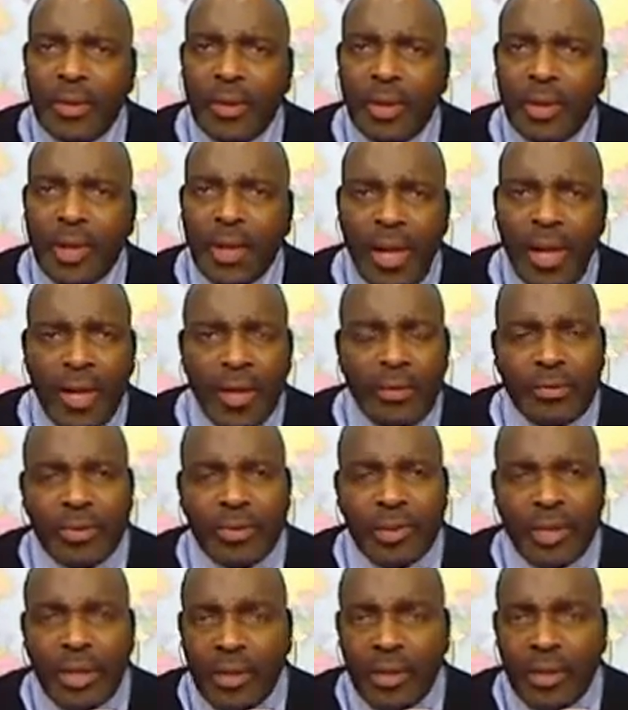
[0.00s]
I
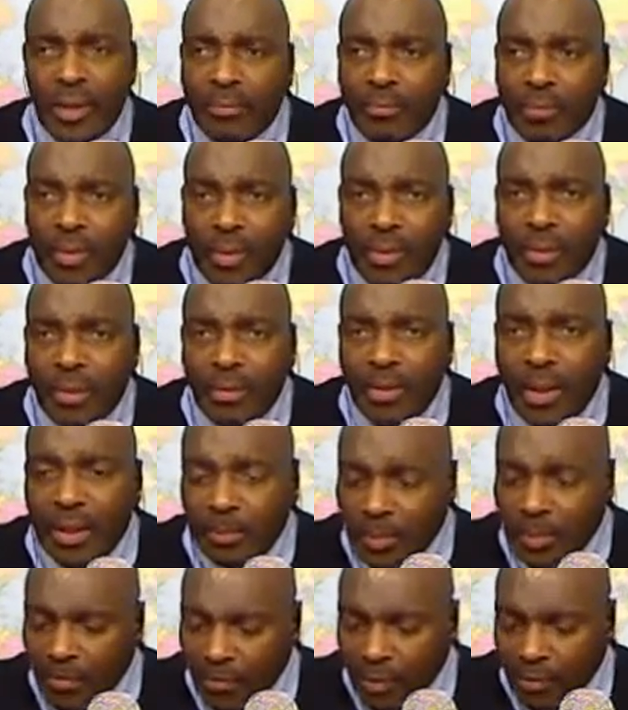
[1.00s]
understand, and please correct
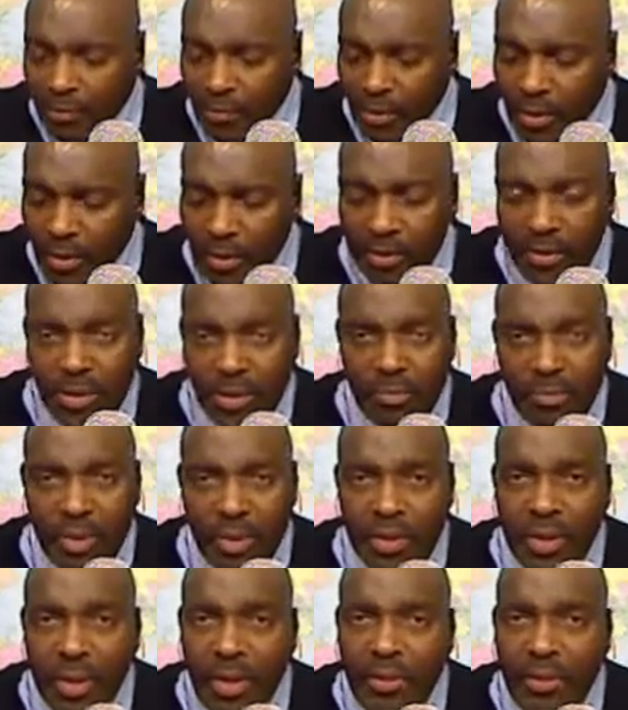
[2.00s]
me if I'm wrong. Send me a
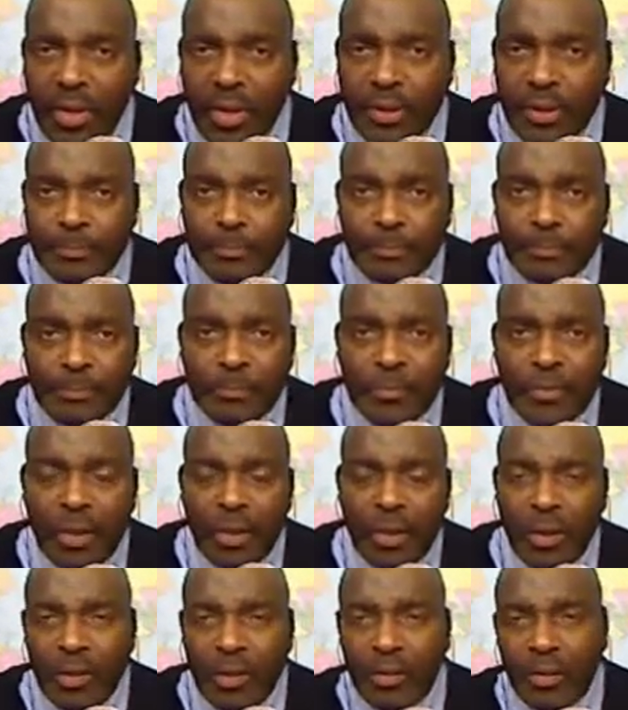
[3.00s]
comment
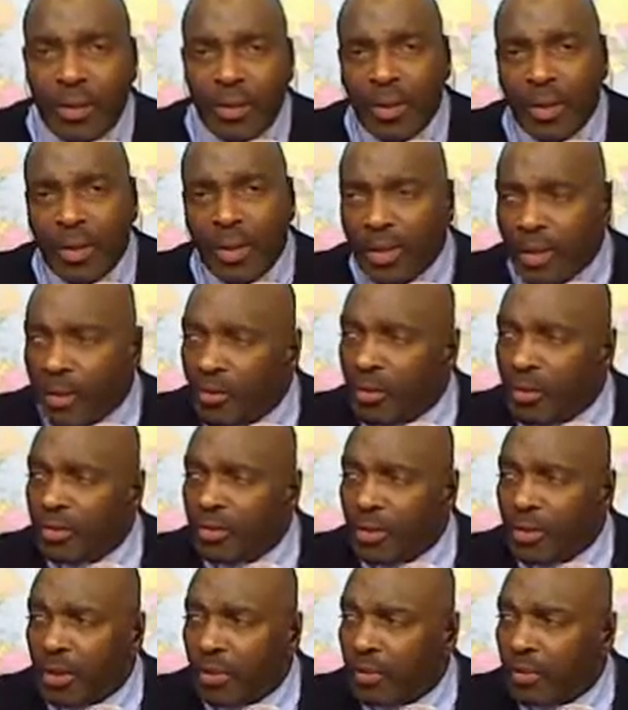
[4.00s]
or come on the
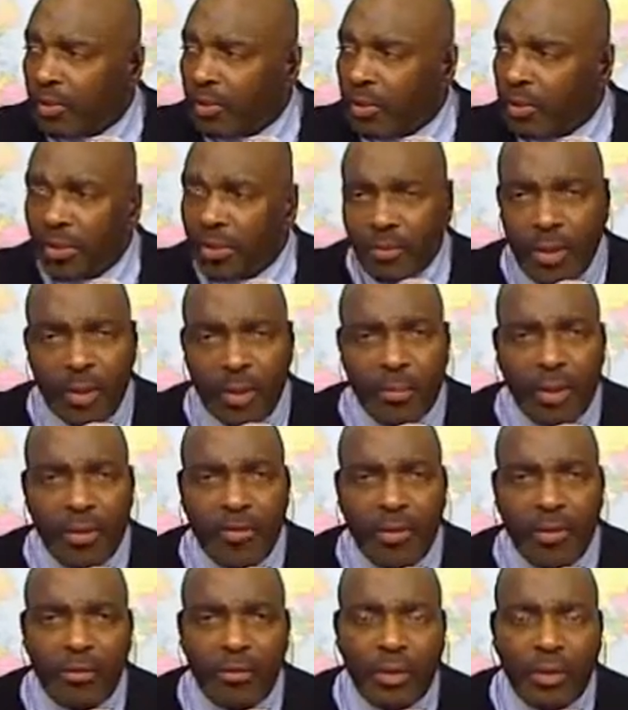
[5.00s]
show and just correct me if
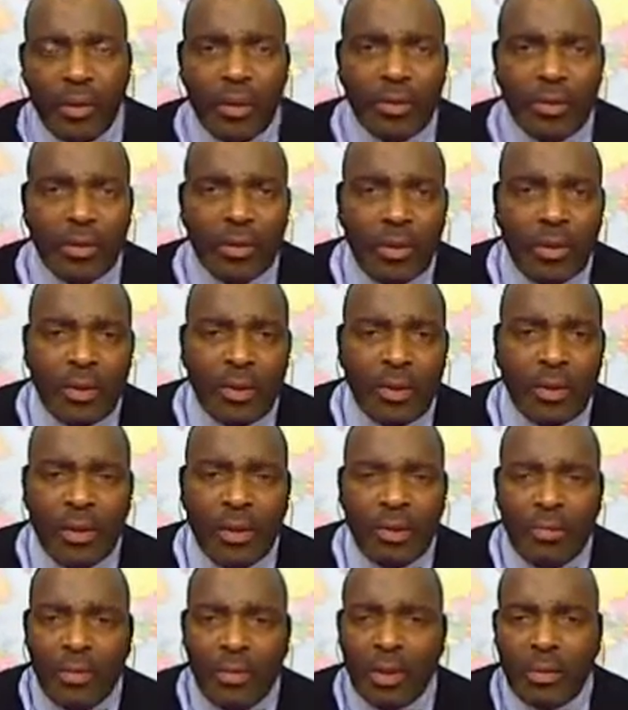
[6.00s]
I'm wrong.
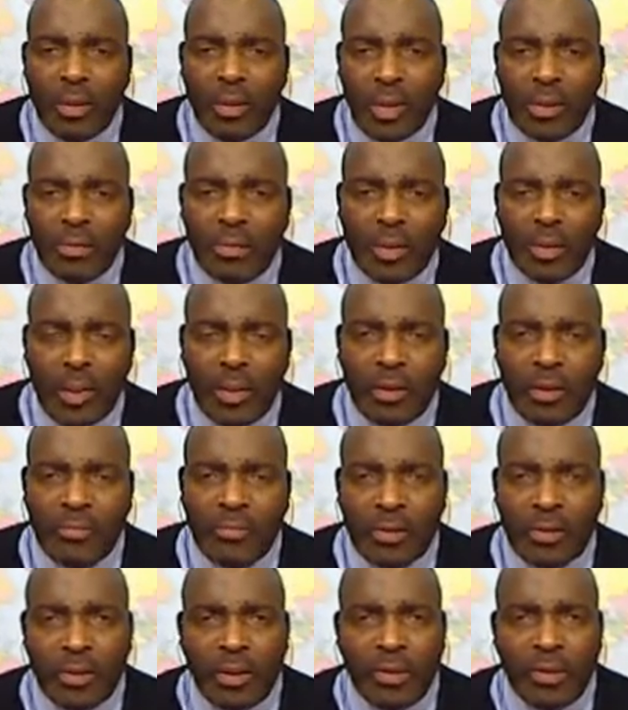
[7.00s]
Mueller has been
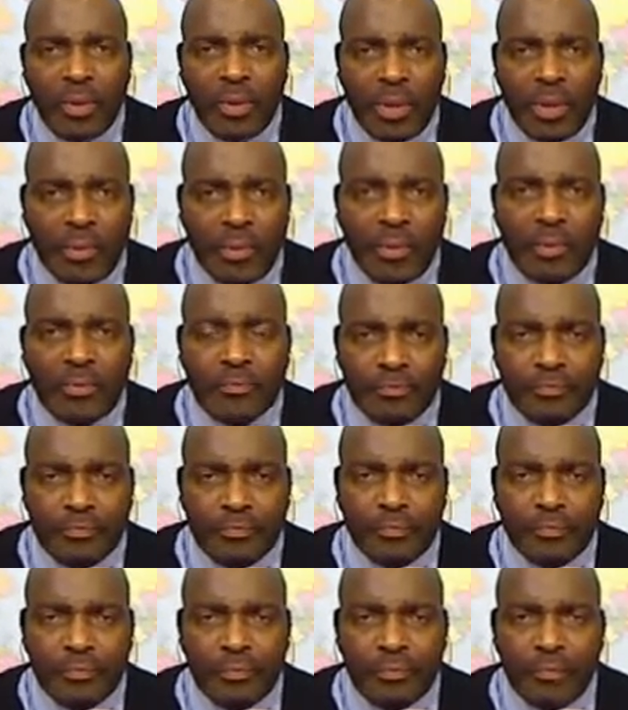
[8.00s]
interviewing people,
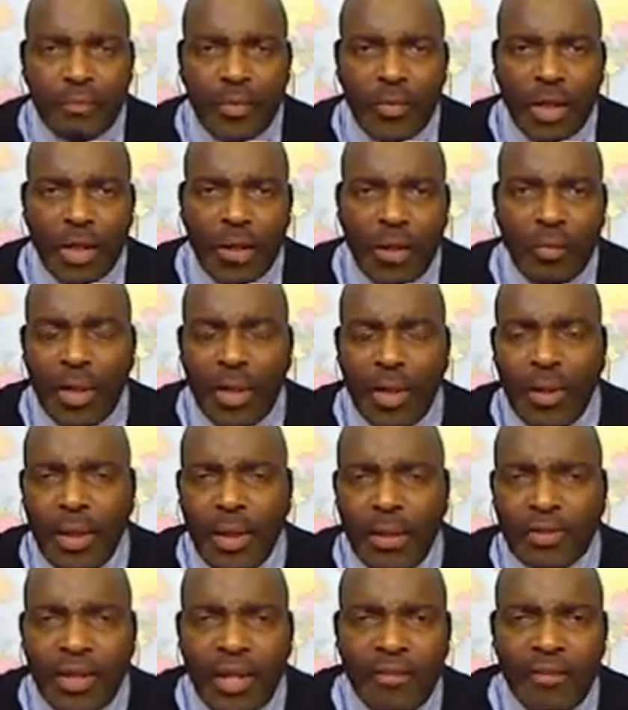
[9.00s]
White
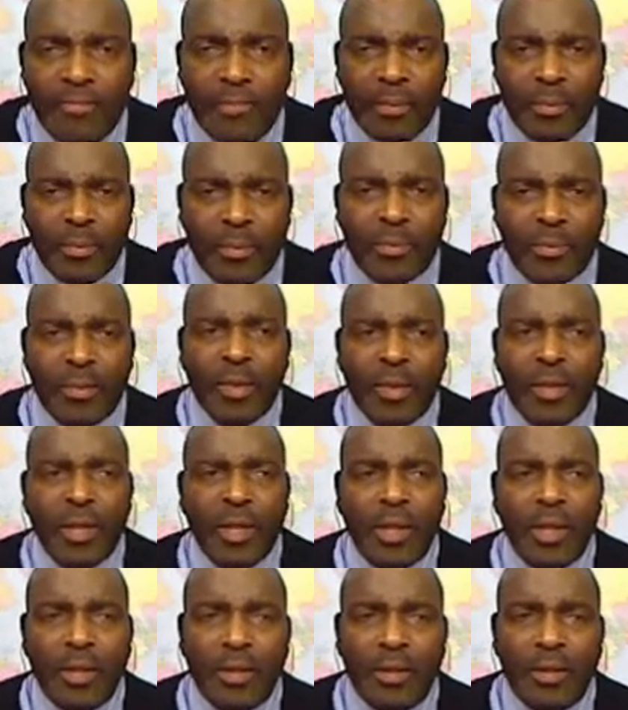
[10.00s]
House staff people,
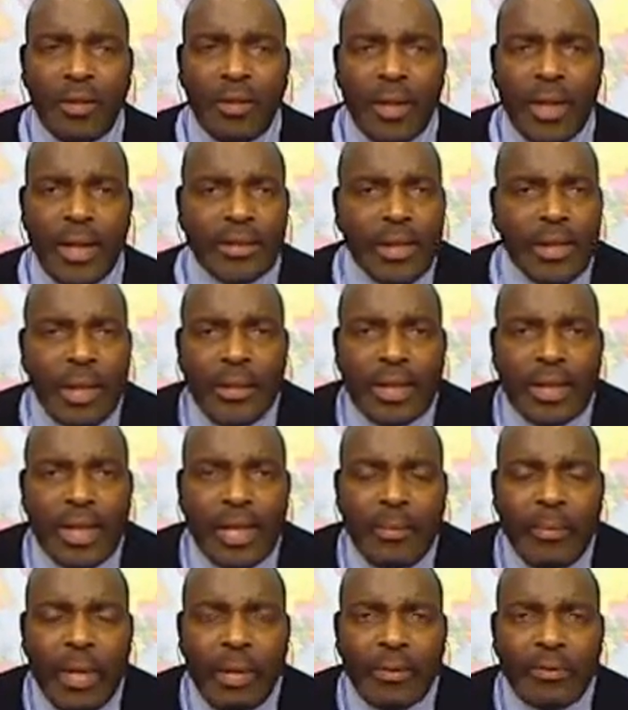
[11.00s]
and that's how it
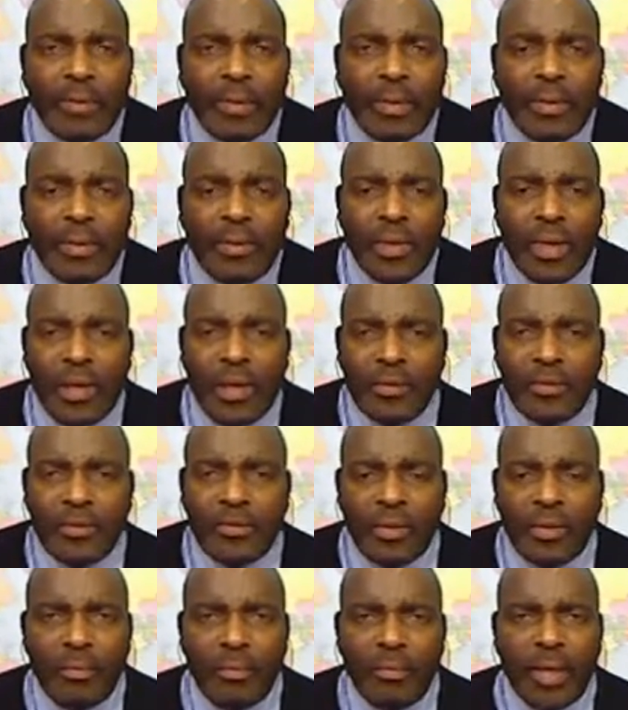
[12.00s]
came out, that
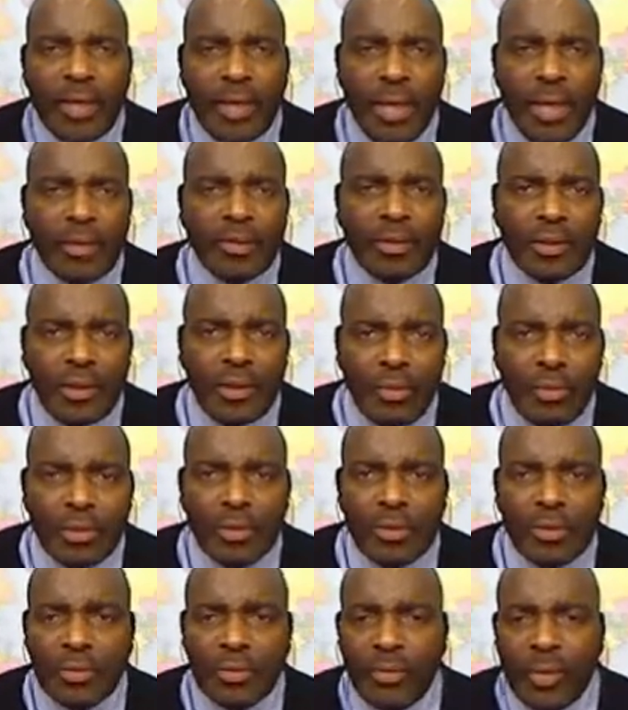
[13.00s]
Trump had actually
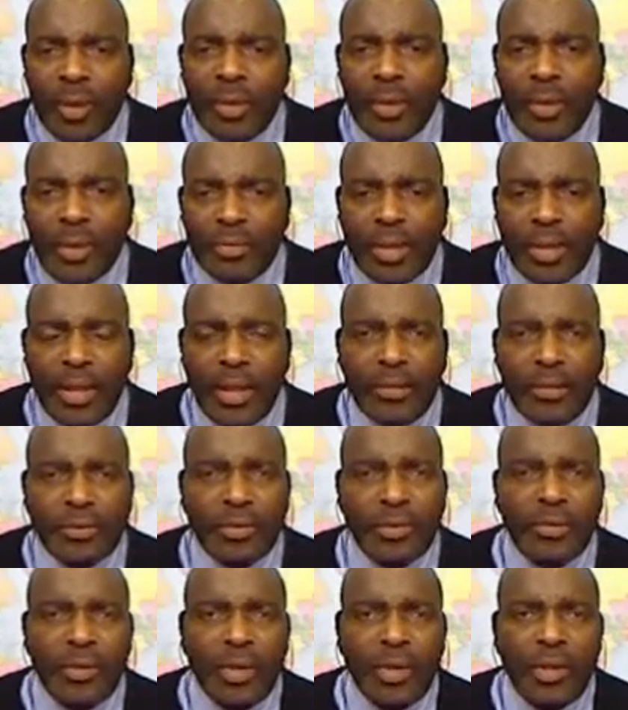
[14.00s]
ordered the White House
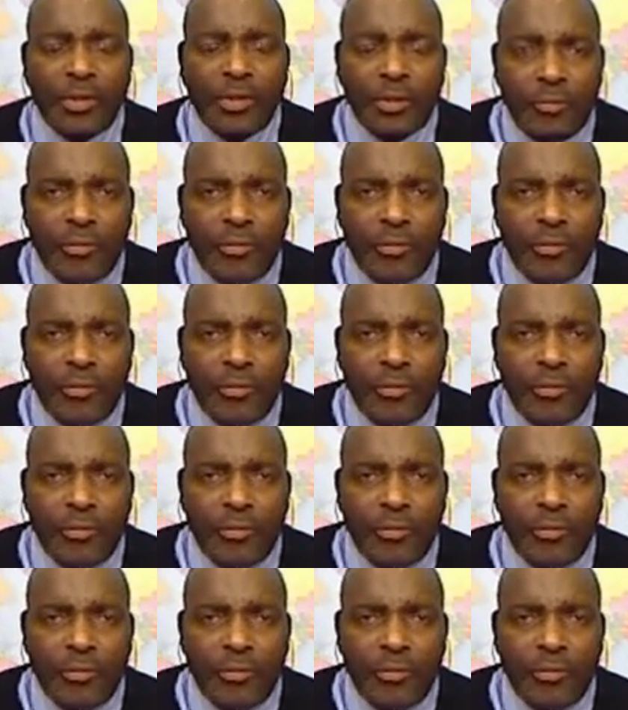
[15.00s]
counsel to